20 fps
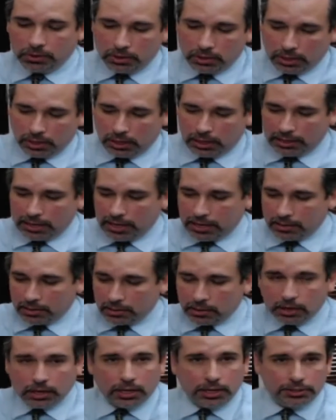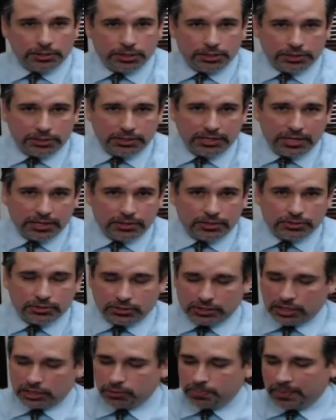again, did the
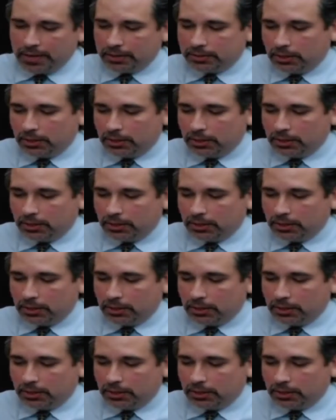suspect